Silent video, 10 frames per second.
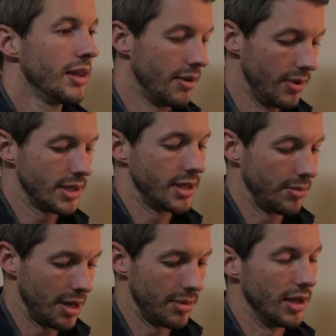that resting
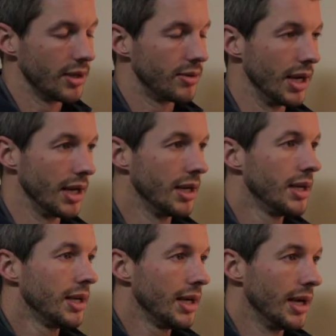metabolic rate
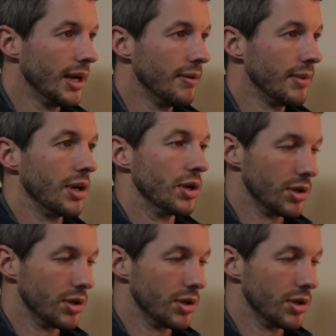and